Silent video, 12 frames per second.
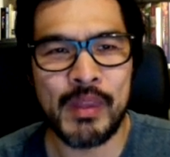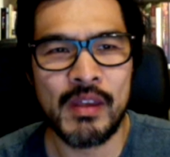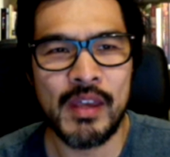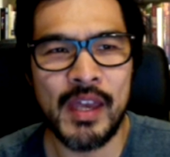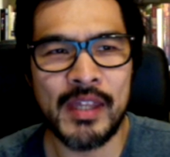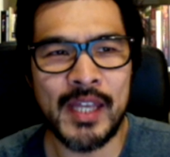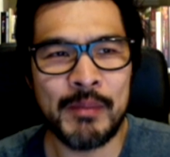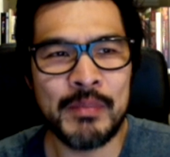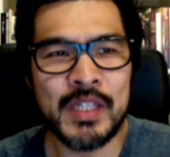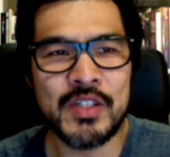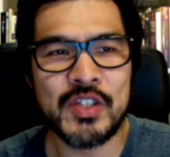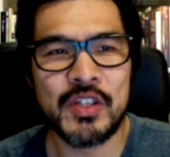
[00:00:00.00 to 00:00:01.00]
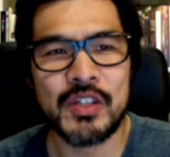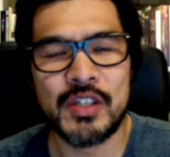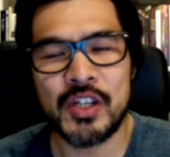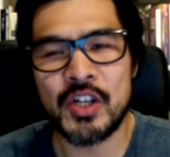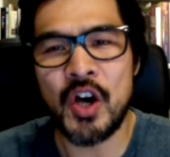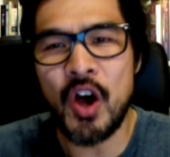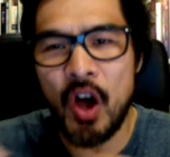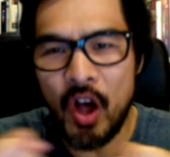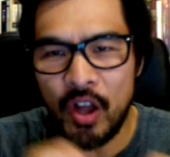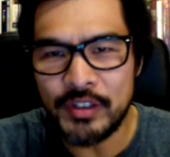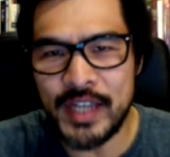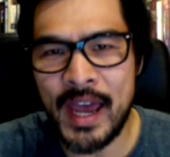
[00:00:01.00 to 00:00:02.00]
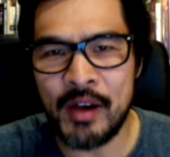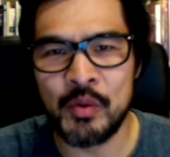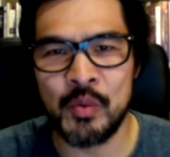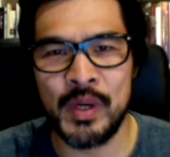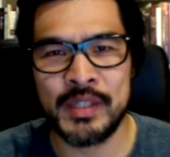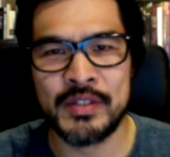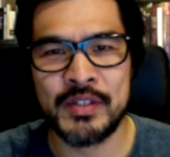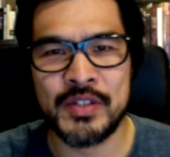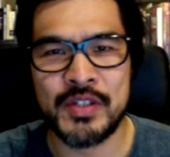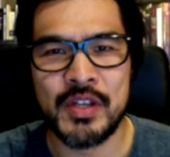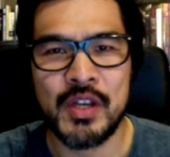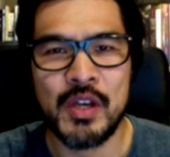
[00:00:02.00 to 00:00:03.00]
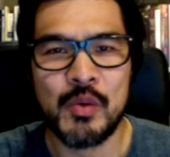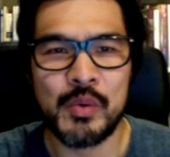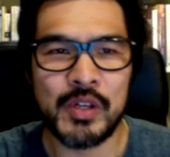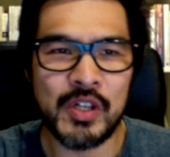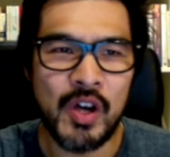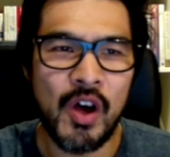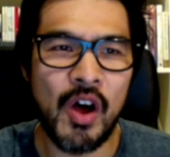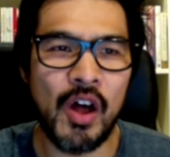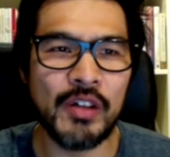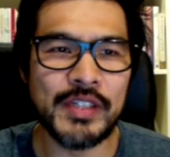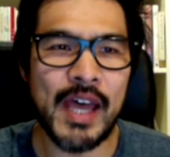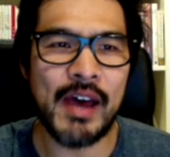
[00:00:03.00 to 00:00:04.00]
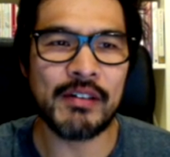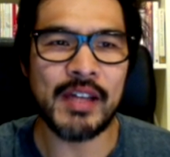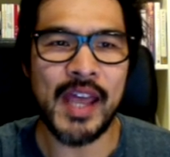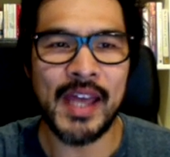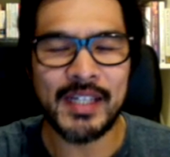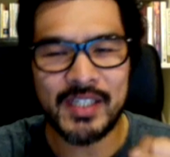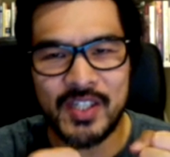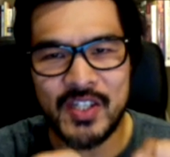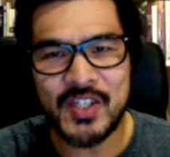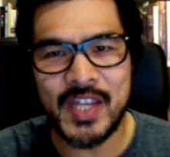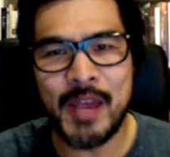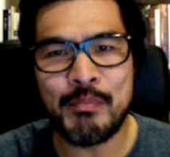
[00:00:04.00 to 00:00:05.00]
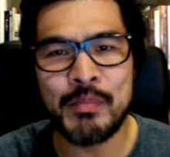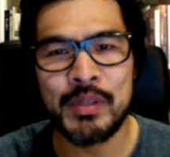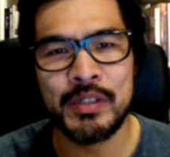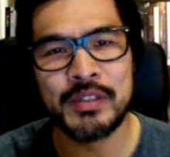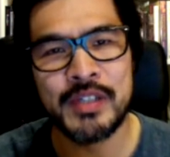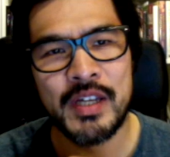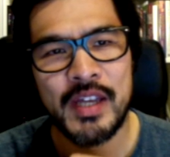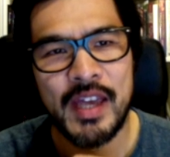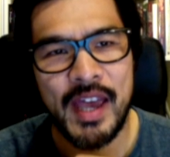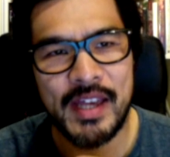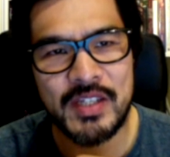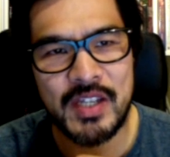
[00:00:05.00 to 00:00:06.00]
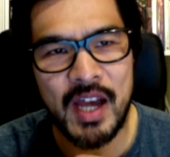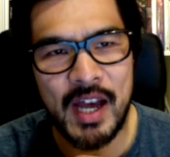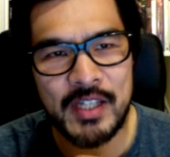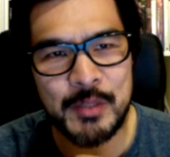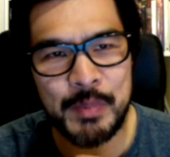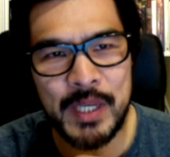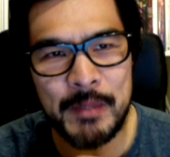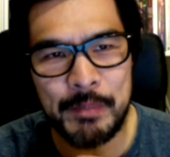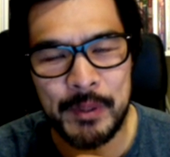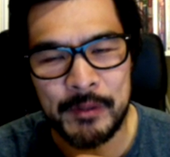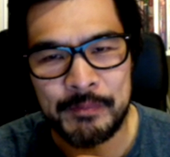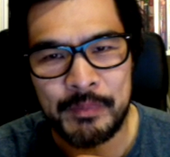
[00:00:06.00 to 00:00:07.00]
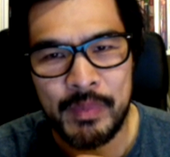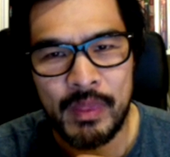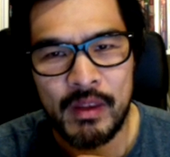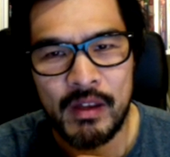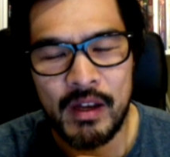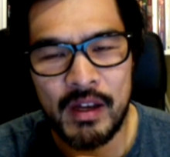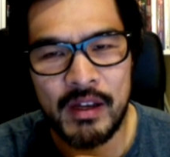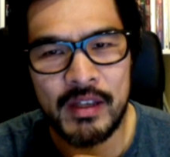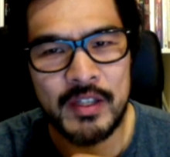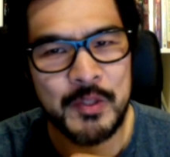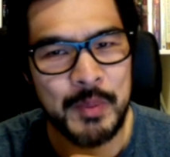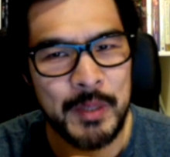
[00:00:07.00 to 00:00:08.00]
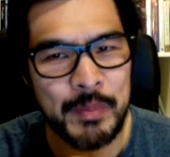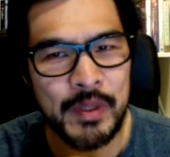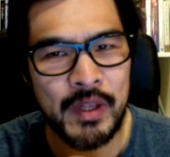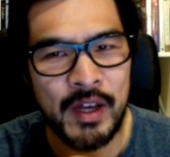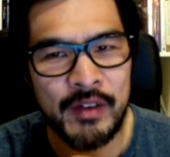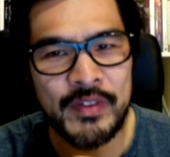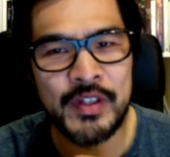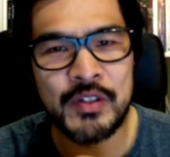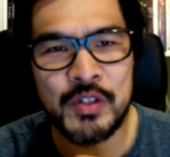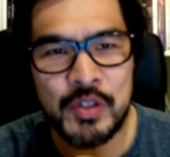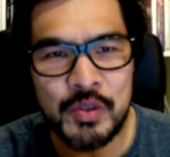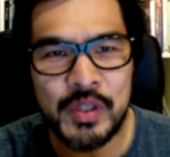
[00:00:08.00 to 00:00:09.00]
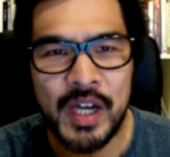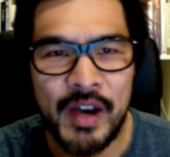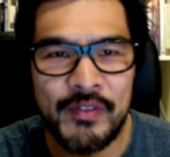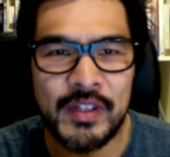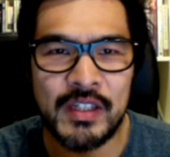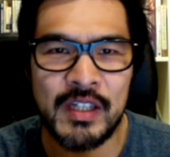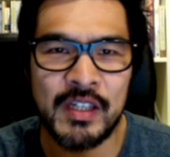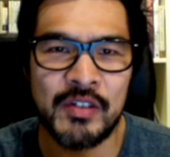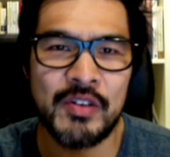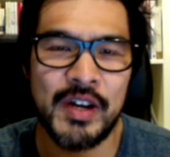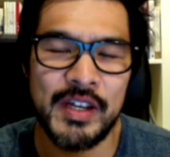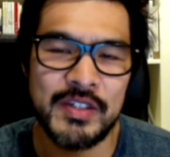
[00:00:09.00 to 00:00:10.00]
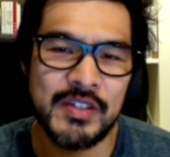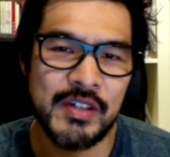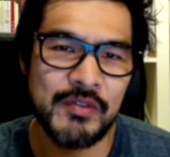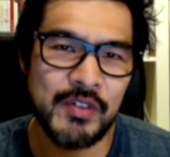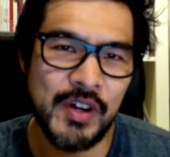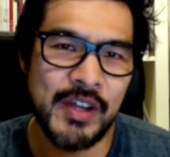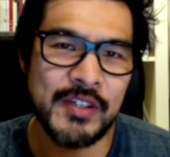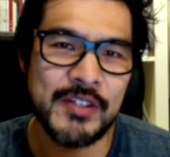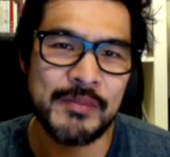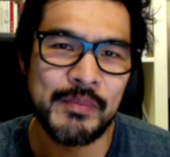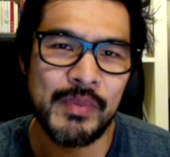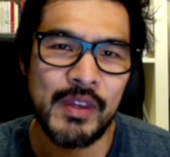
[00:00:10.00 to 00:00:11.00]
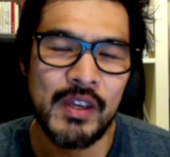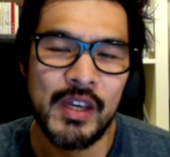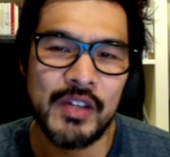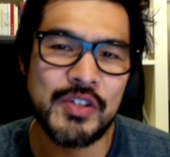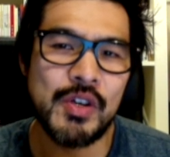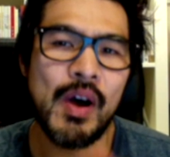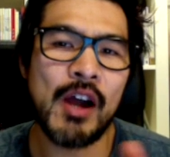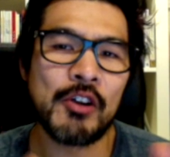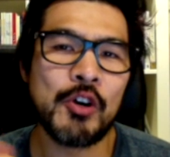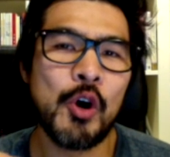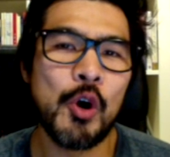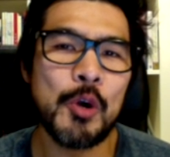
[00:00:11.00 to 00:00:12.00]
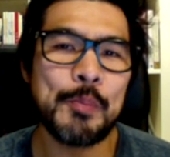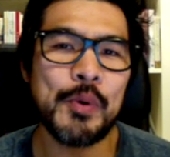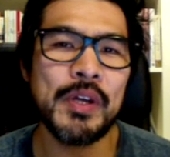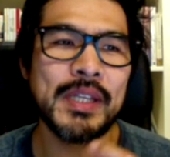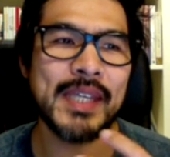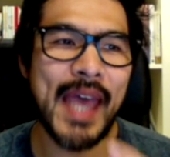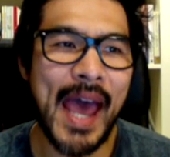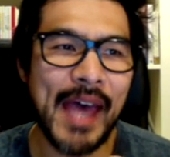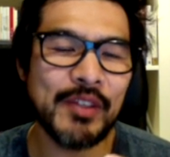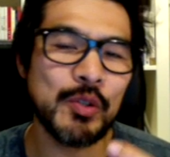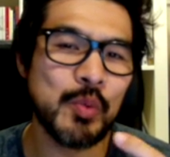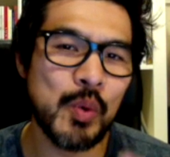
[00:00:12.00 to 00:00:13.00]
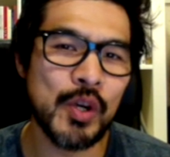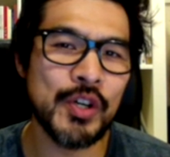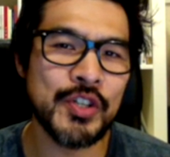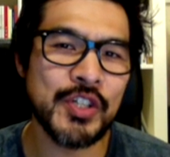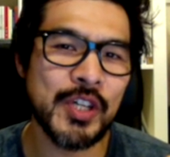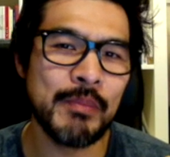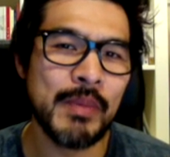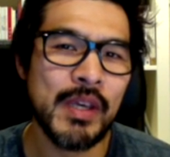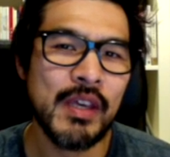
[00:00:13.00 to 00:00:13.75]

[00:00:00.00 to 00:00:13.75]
And that means the called out ones. We're called out and assembled as God's people, His people of the new covenant in Christ, of grace. And so our corporate gathered worship,